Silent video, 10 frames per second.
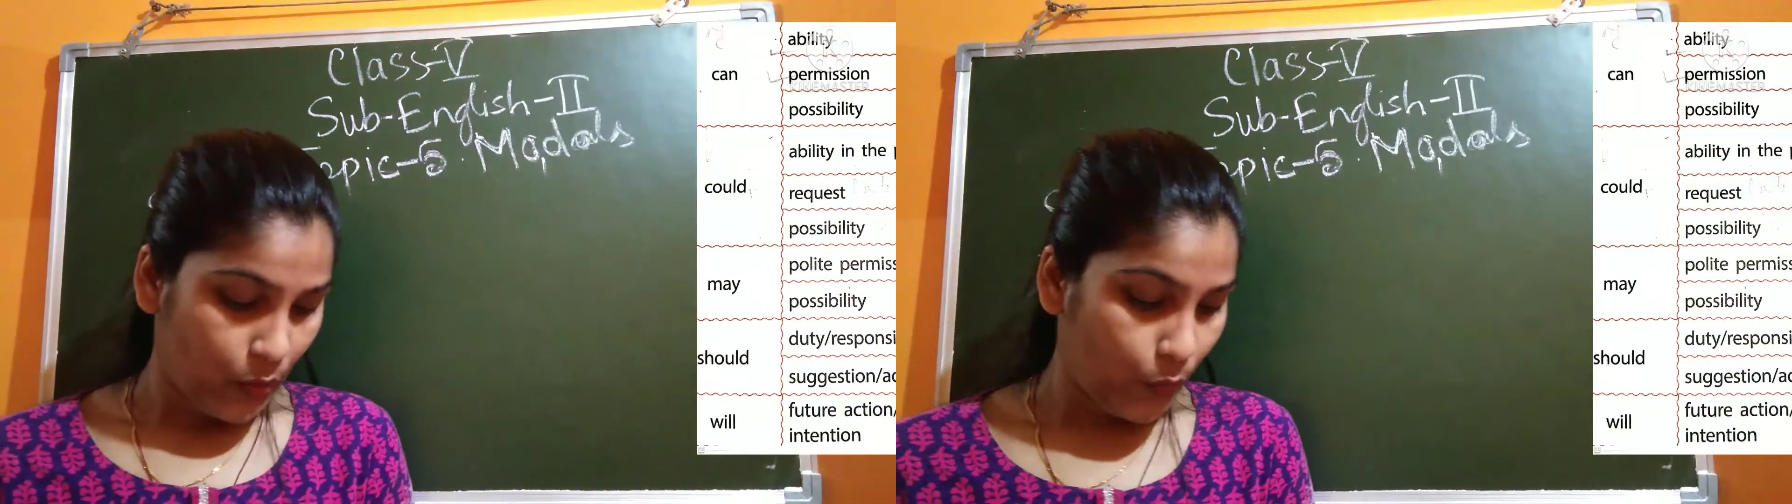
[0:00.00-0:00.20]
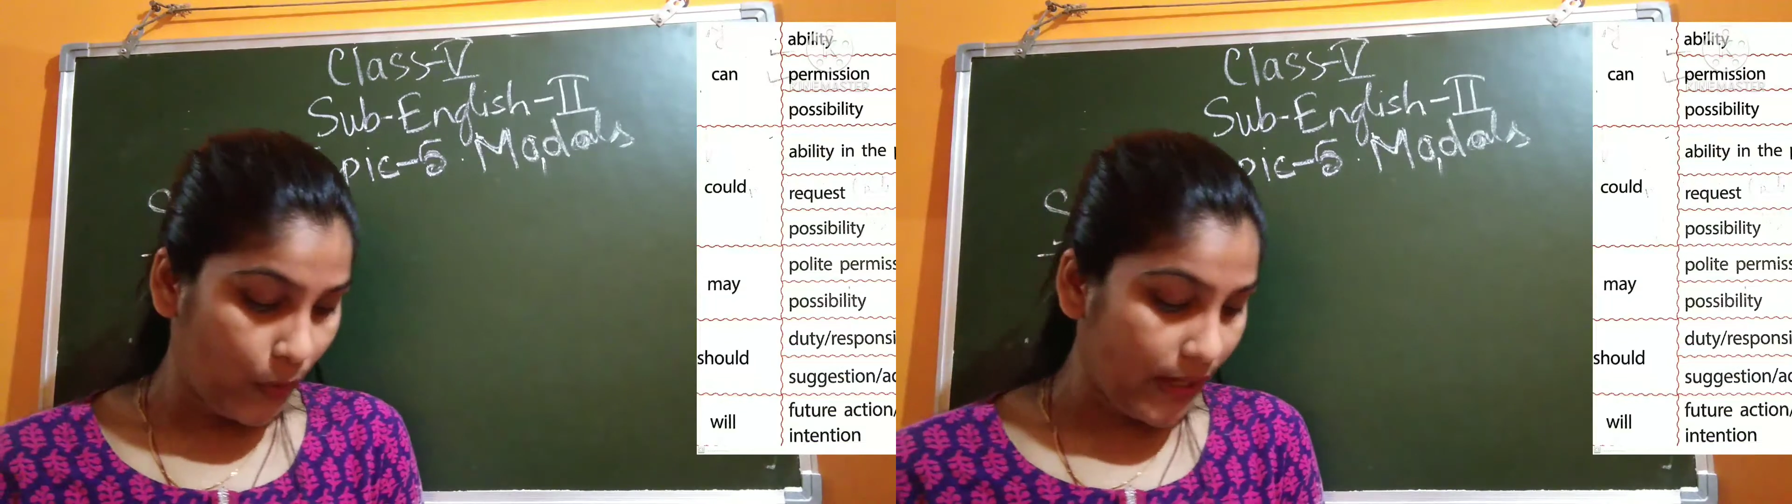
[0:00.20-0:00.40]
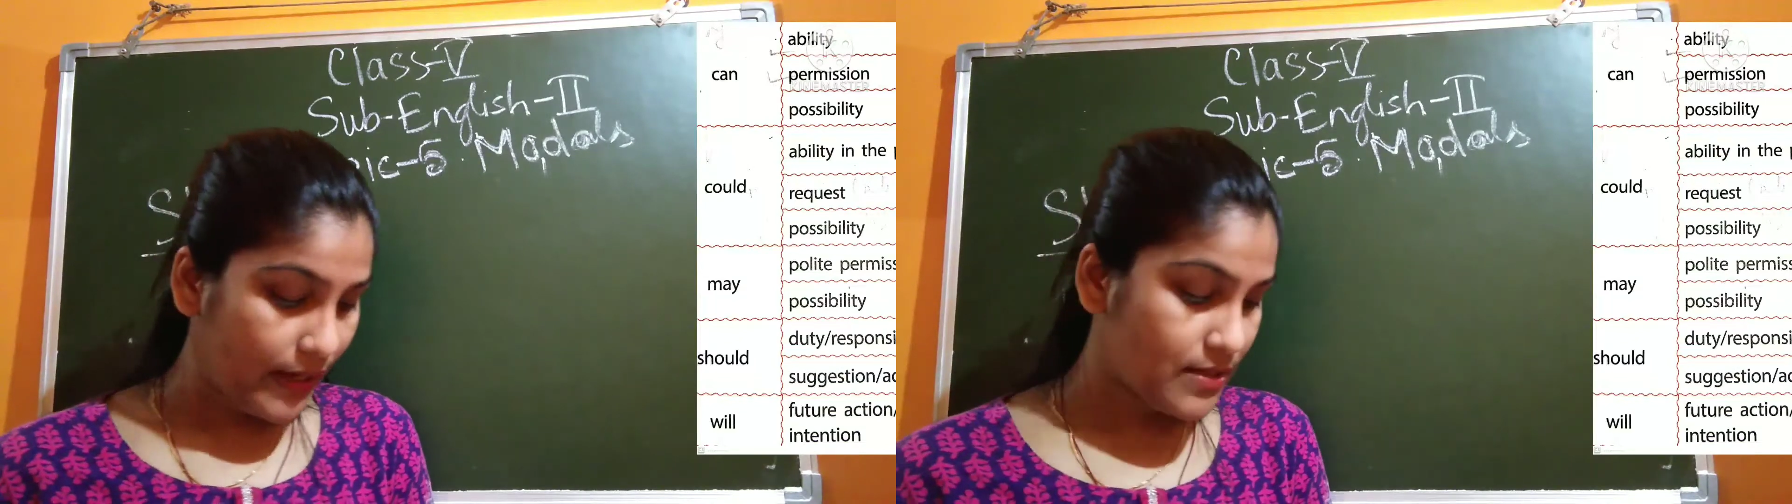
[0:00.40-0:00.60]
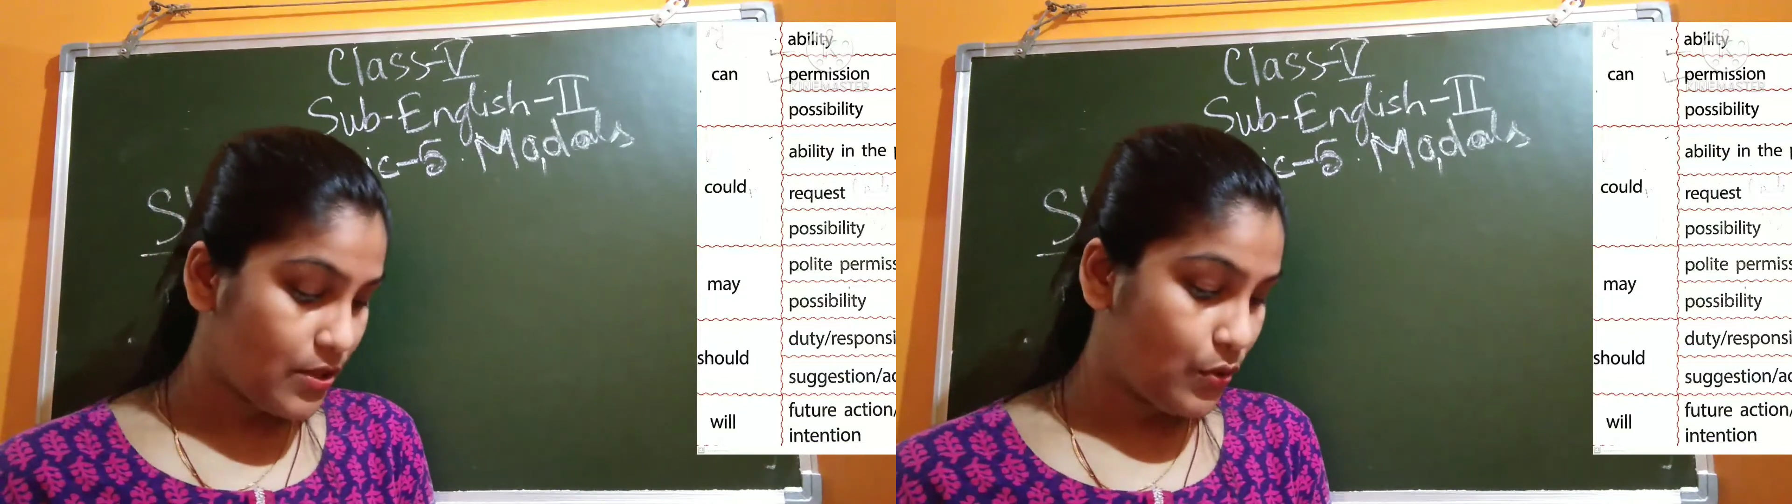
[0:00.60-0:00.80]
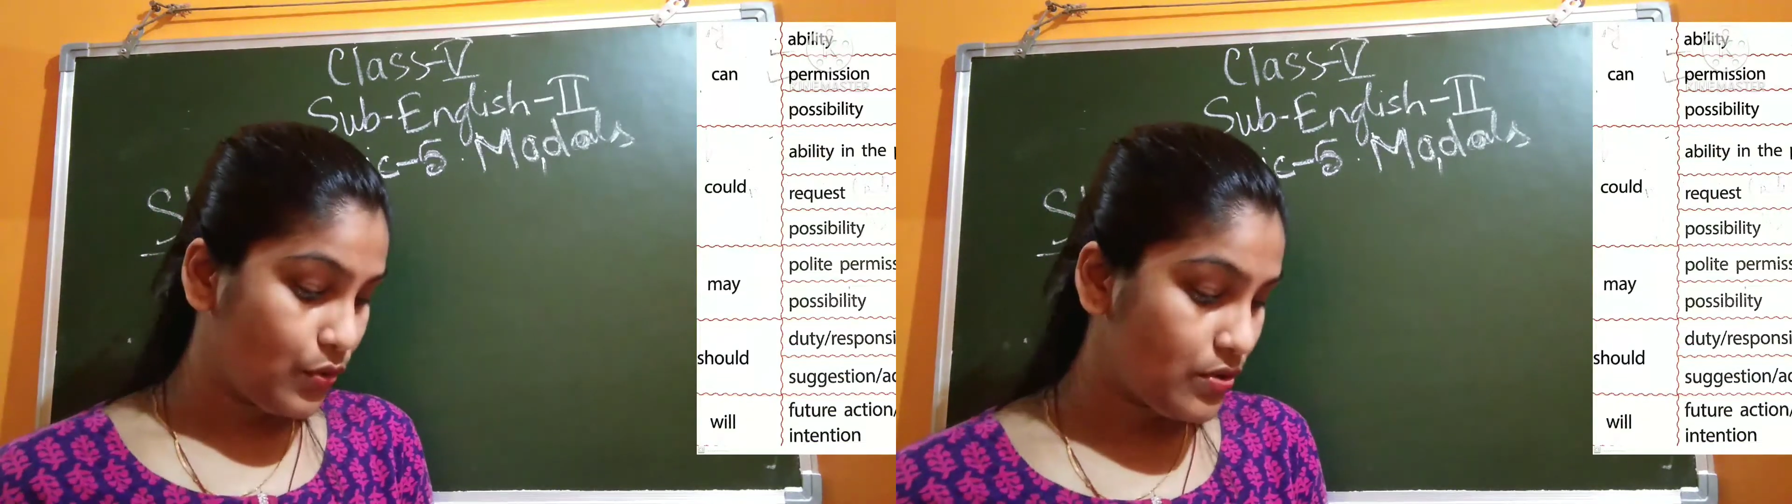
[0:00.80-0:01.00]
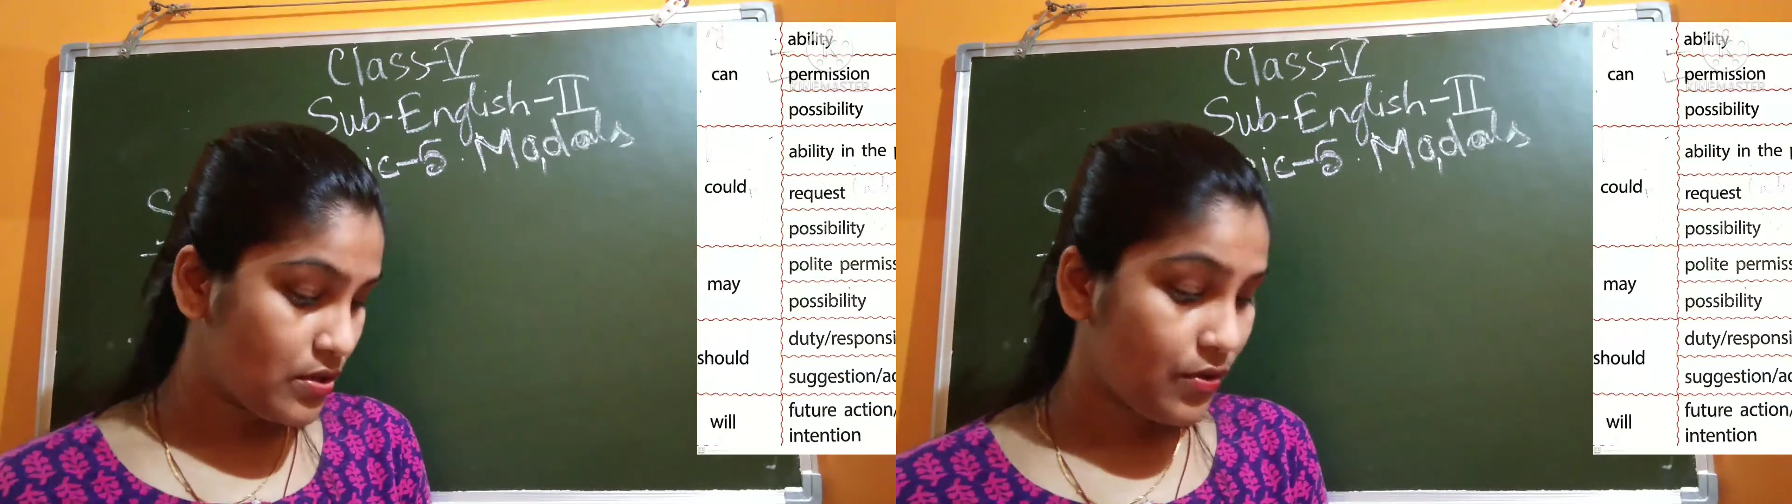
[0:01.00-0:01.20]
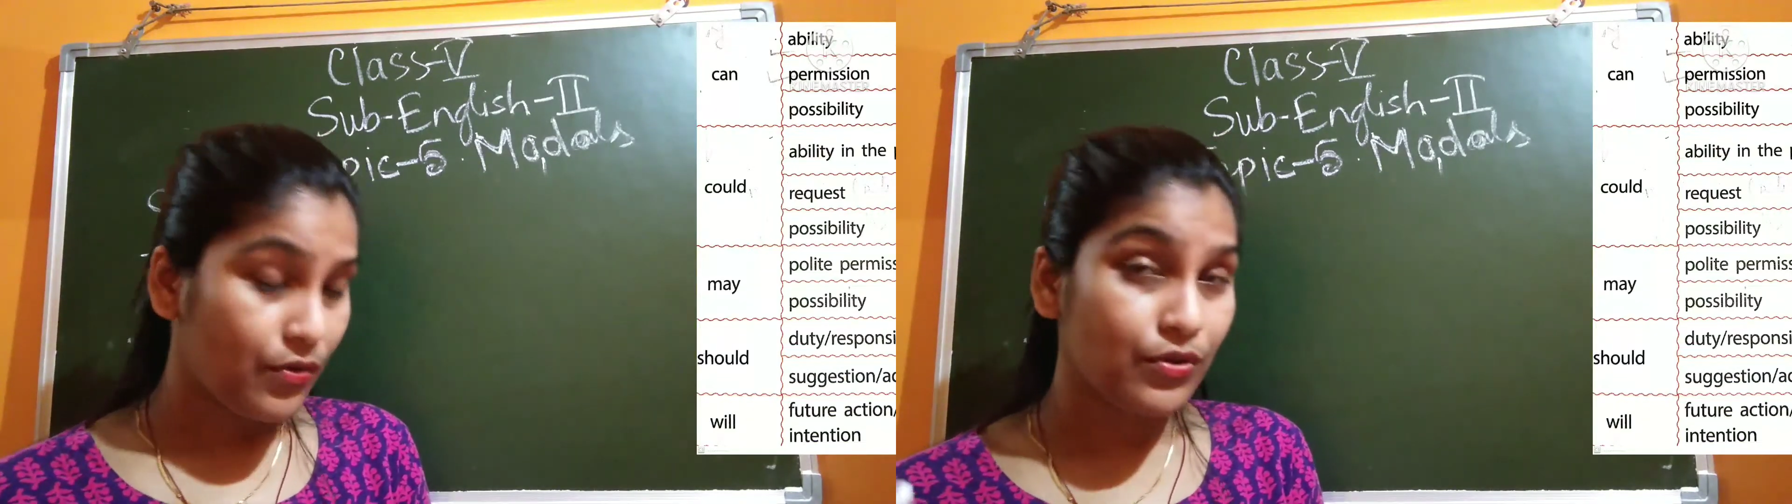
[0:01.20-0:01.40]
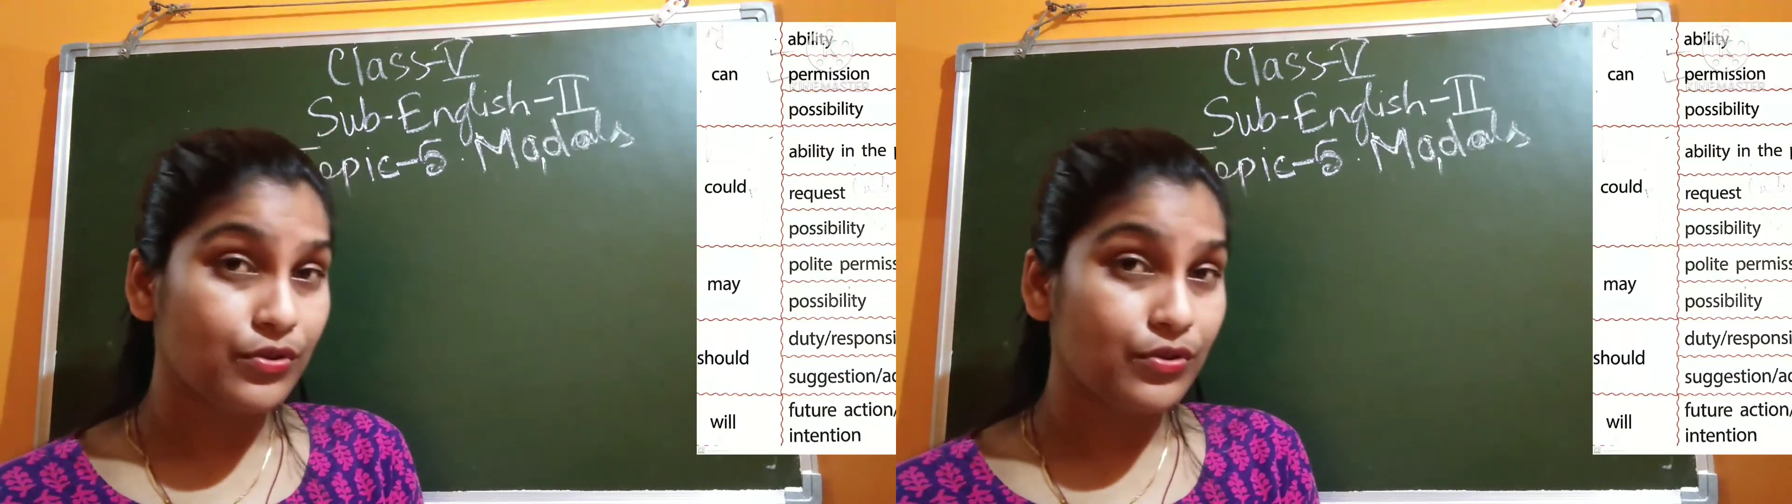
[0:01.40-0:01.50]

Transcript: Will is used